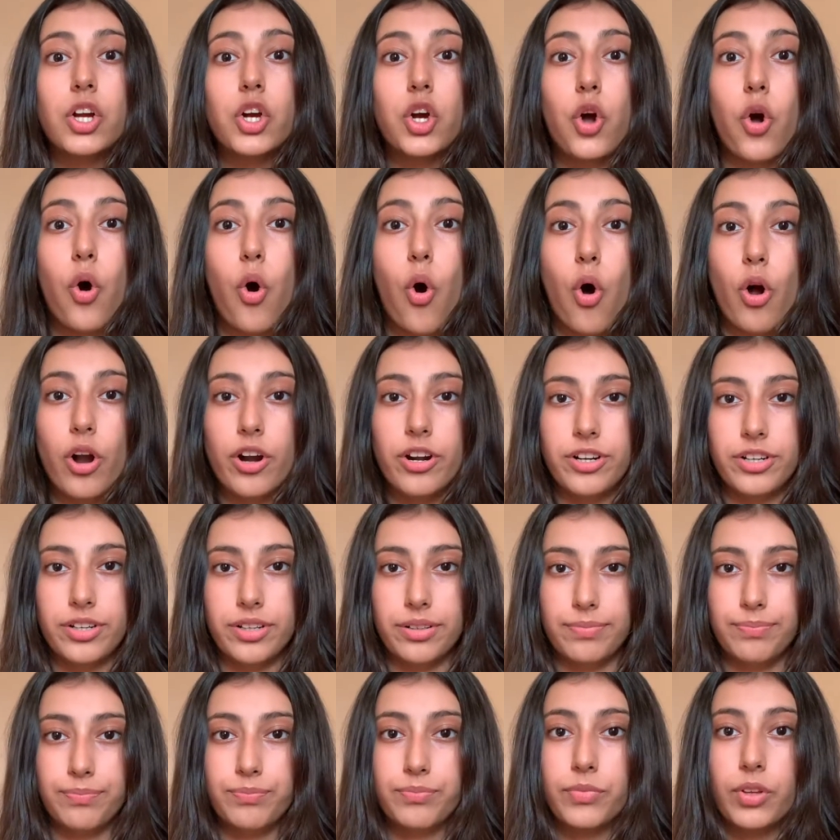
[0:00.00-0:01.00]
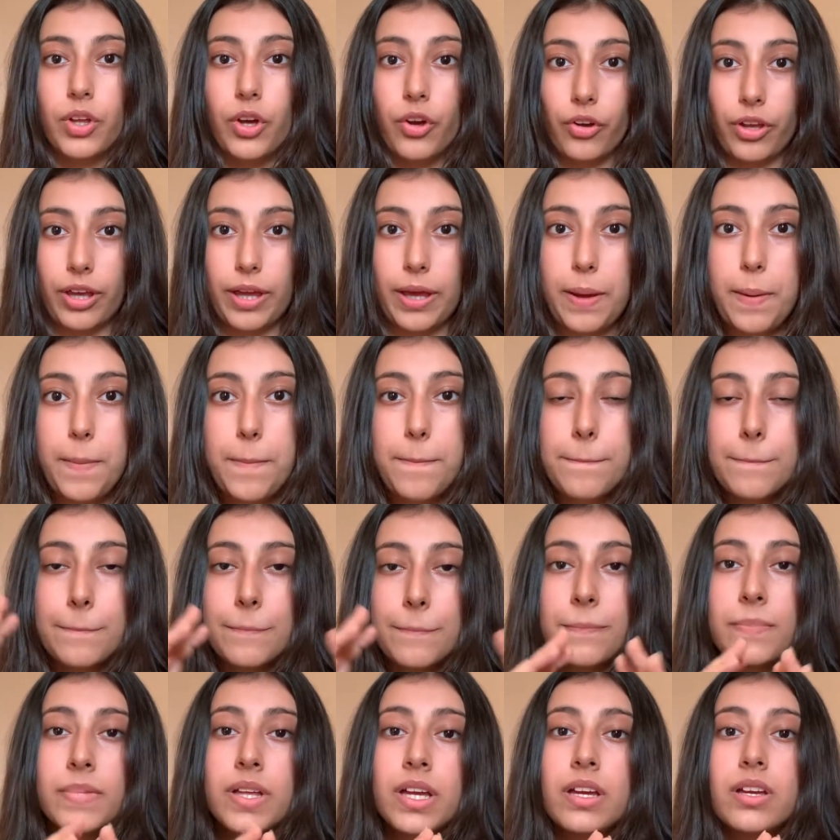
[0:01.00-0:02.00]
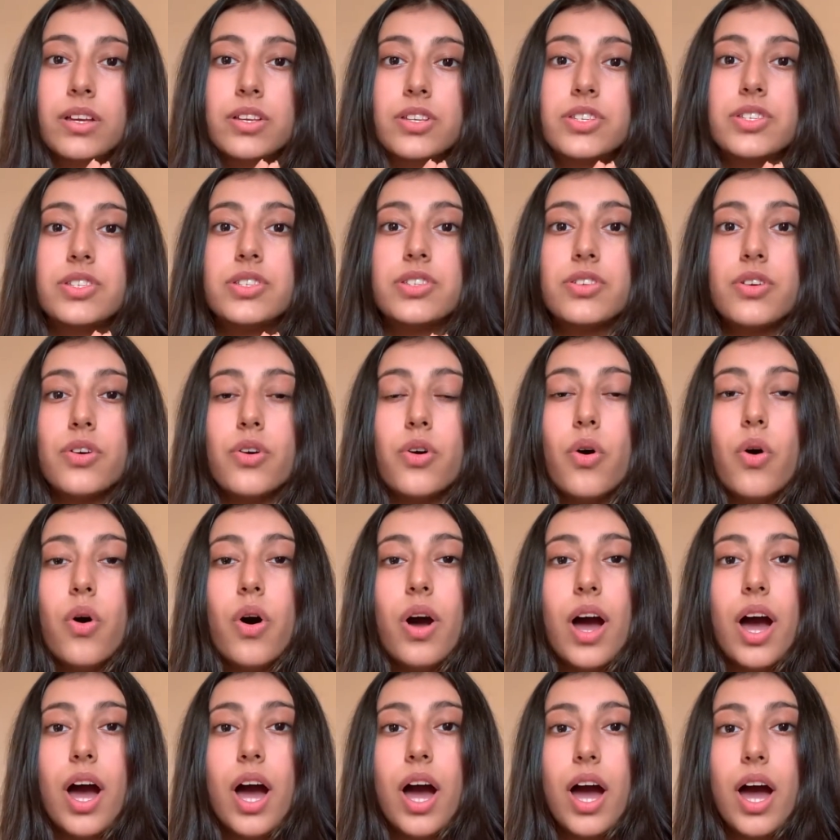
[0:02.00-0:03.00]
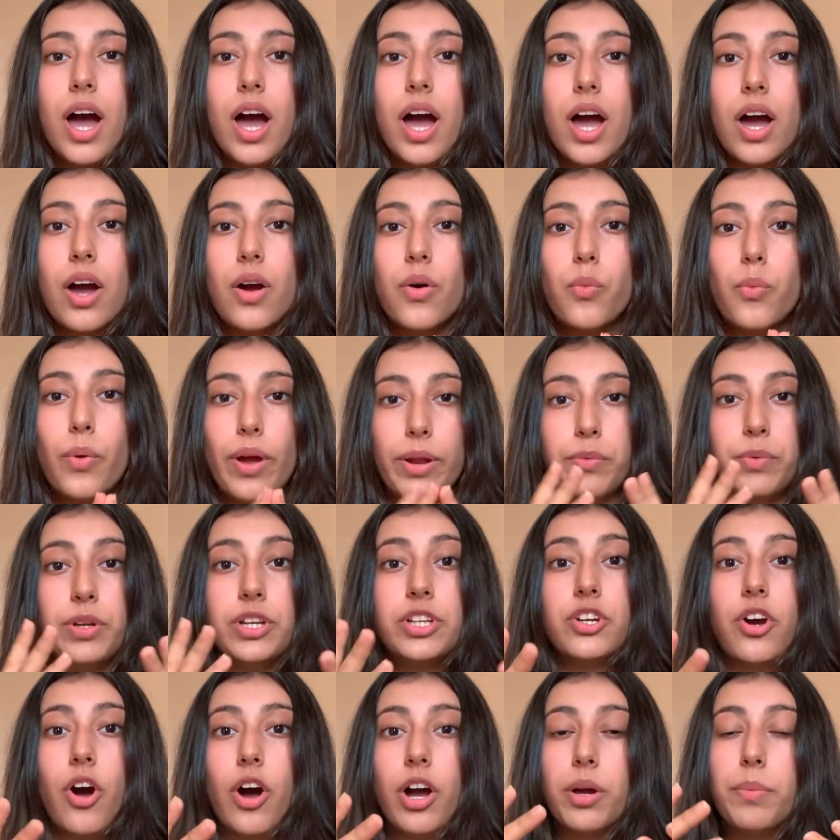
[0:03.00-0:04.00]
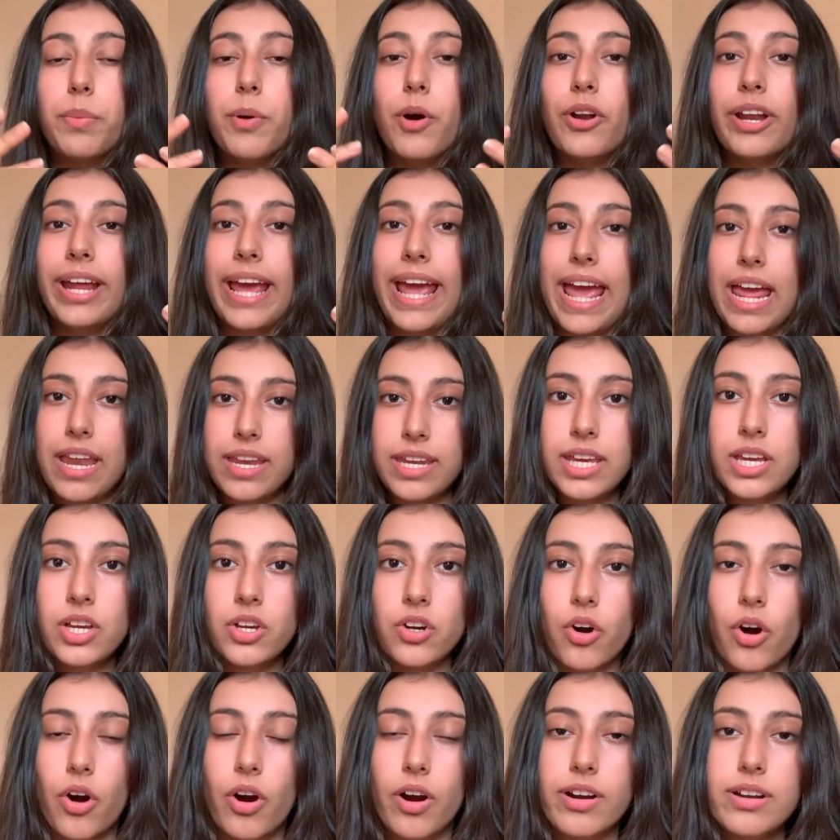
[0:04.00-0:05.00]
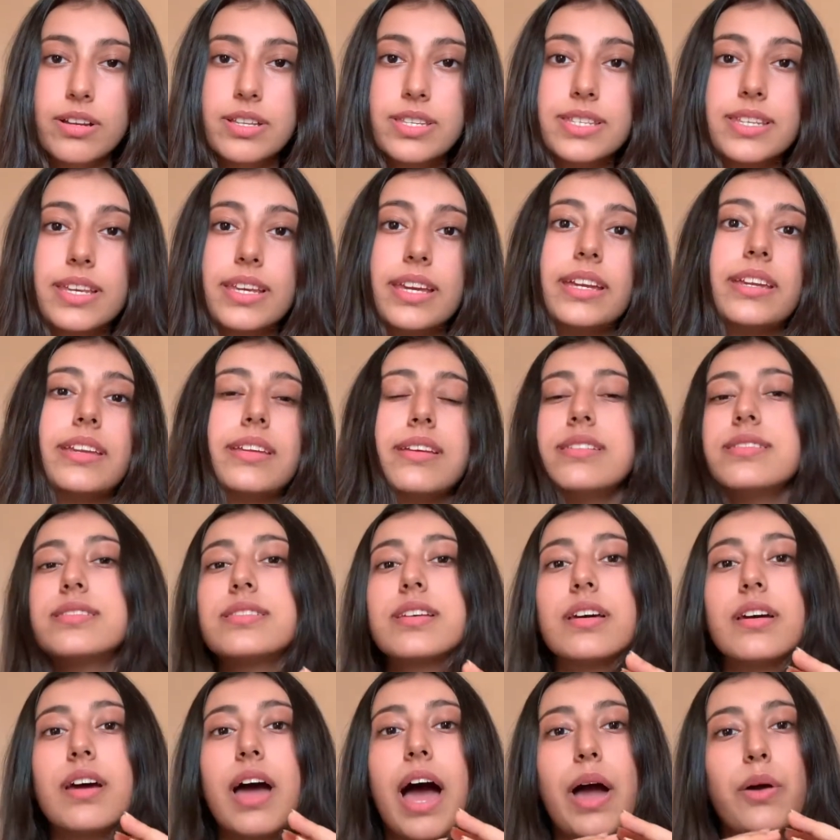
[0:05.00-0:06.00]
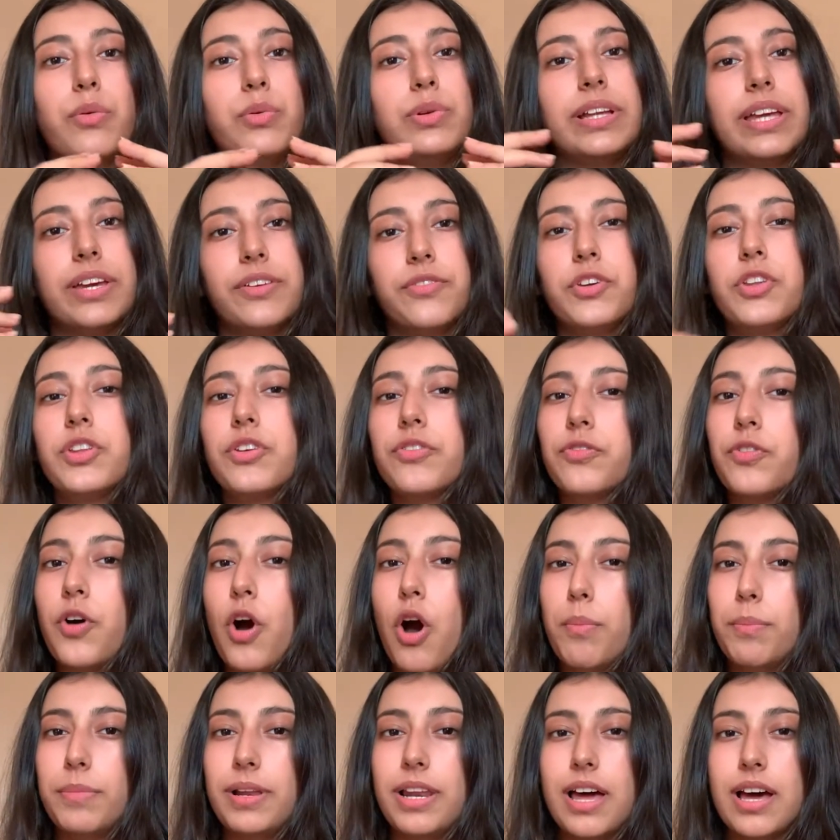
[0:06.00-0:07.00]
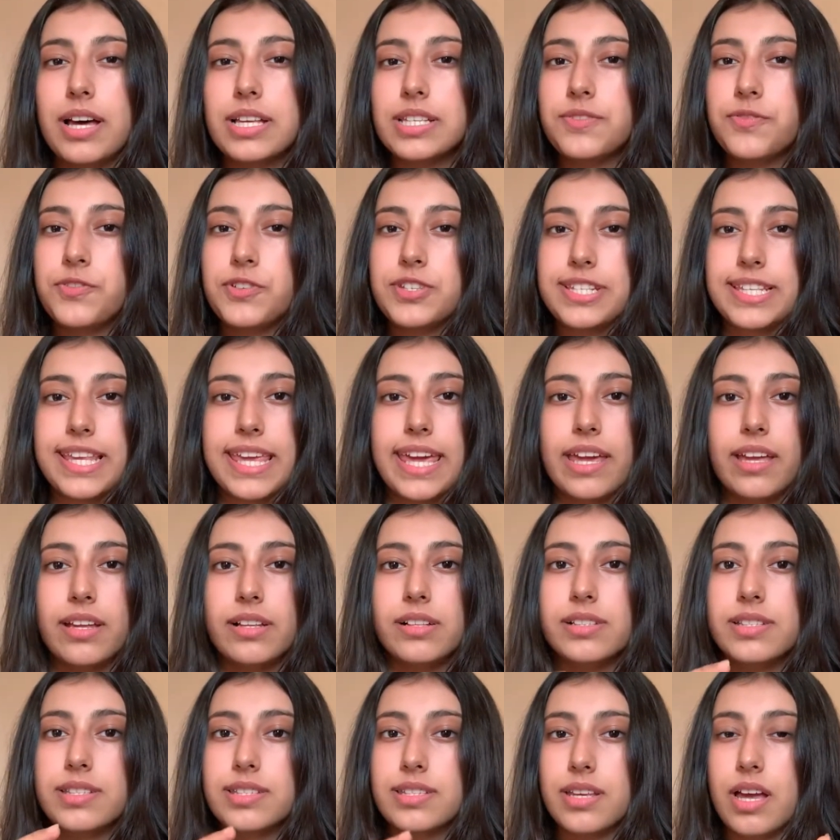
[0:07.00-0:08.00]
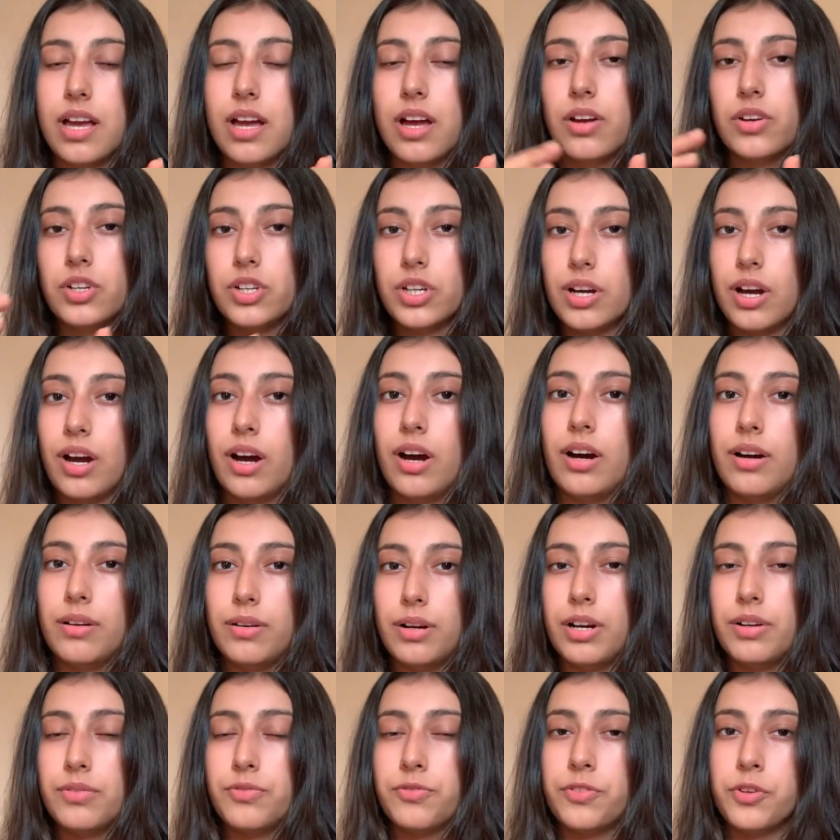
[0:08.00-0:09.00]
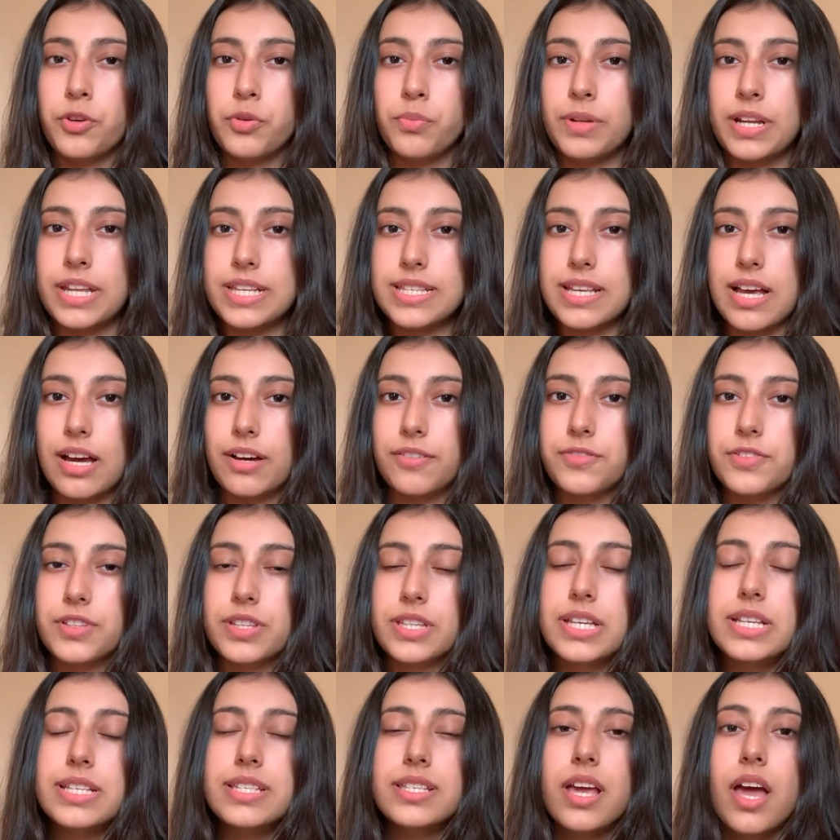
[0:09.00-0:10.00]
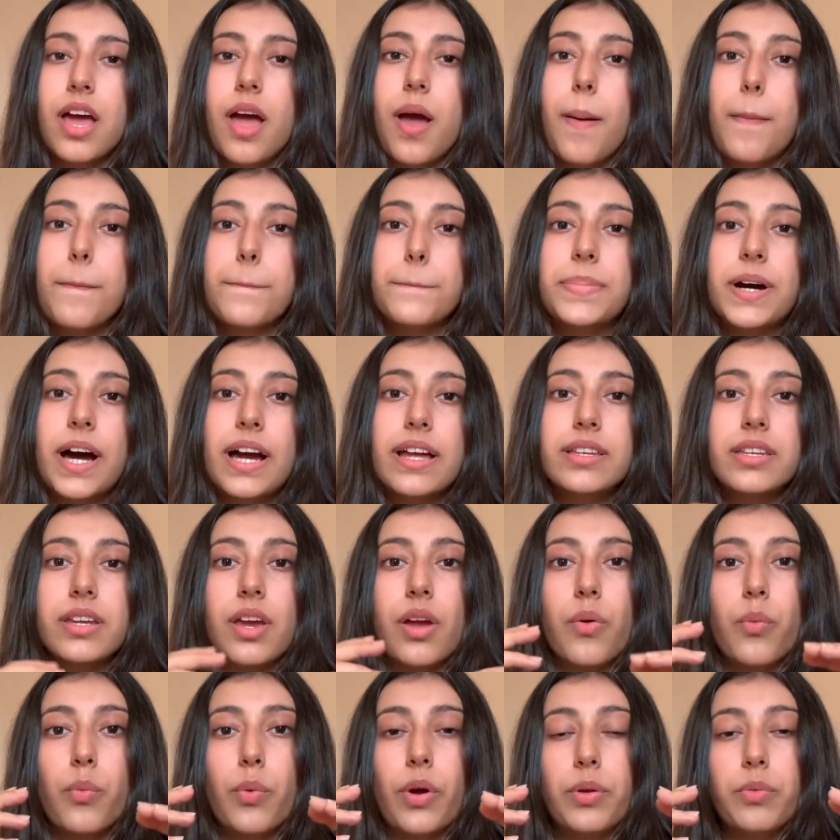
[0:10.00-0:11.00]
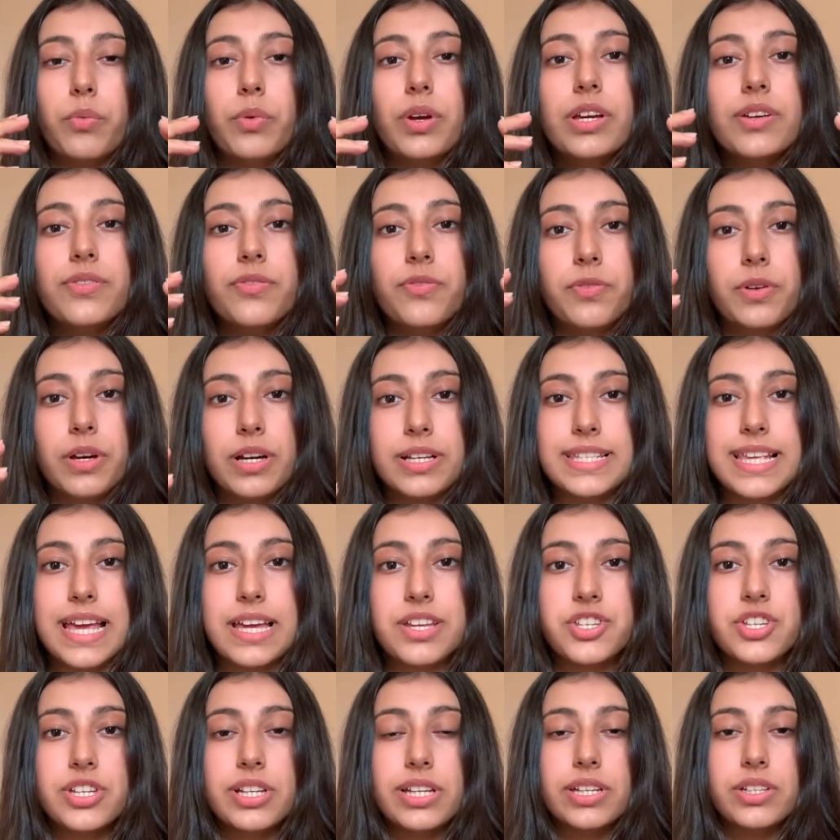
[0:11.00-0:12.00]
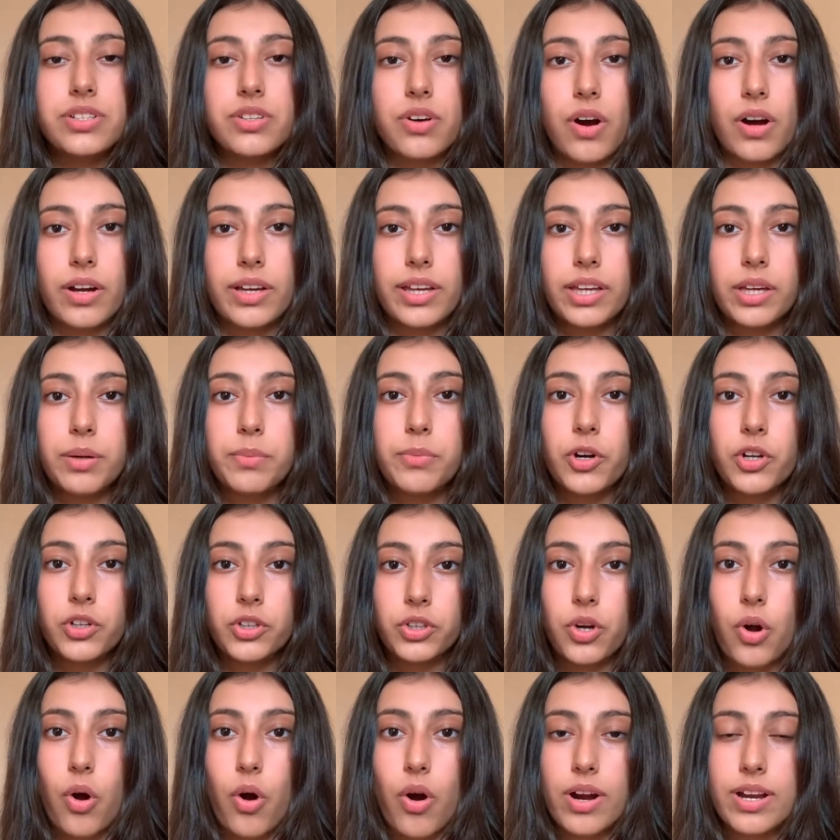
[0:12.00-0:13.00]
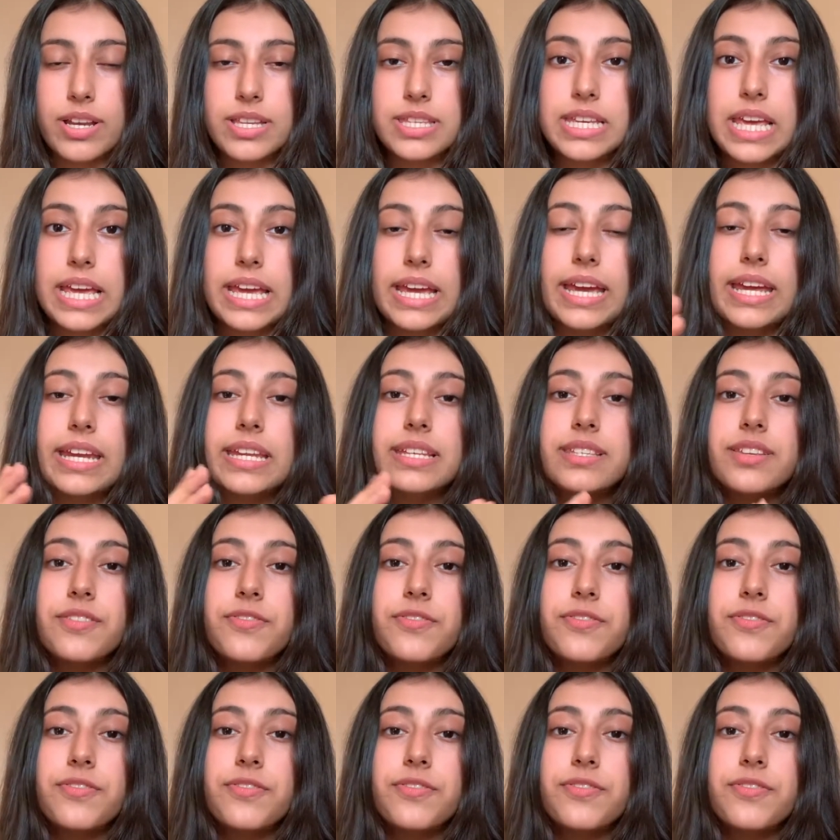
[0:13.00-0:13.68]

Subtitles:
chord. Okay, so when we talk about any chords, it is, I will give you the formulas for scales a few minutes after this, but when we're essentially talking about chords, it is the